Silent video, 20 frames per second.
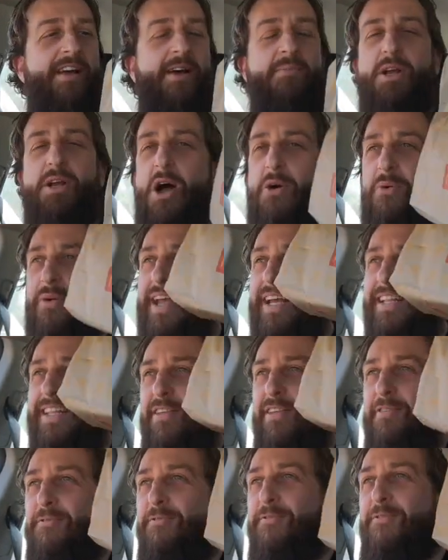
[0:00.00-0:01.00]
I'm going to eat
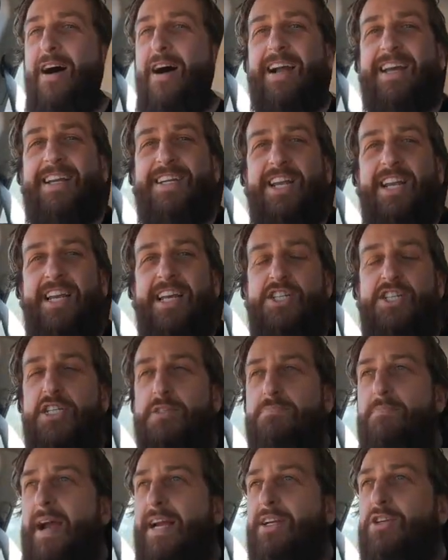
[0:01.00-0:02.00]
this fucking
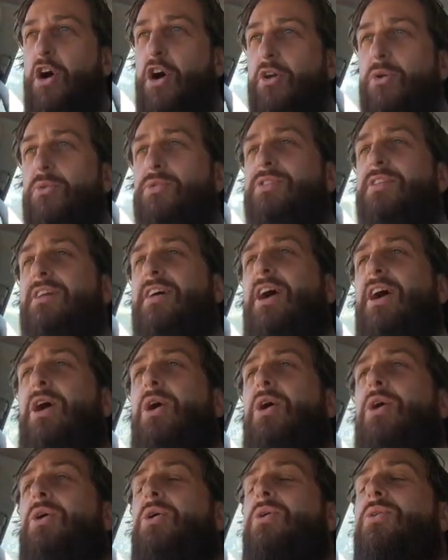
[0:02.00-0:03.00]
delicious McDonald's.
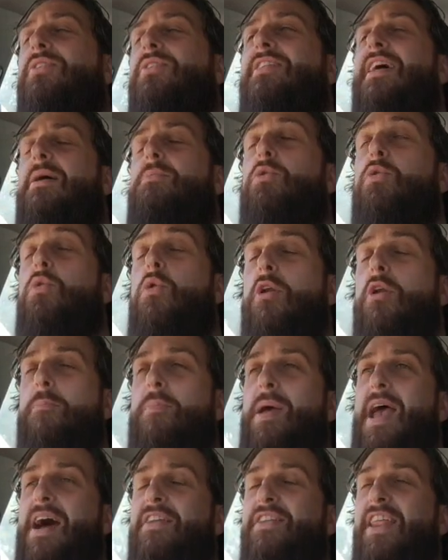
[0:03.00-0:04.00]
Oh, double quarter
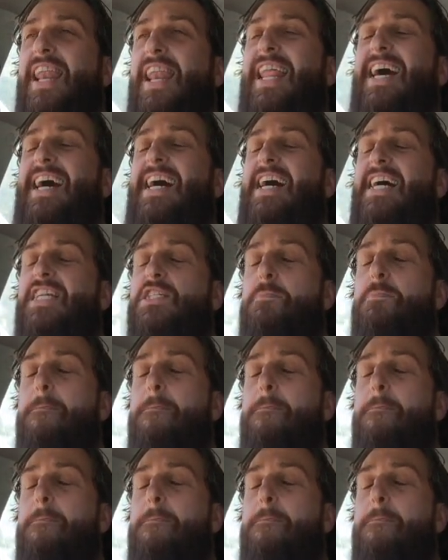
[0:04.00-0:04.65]
pounder, large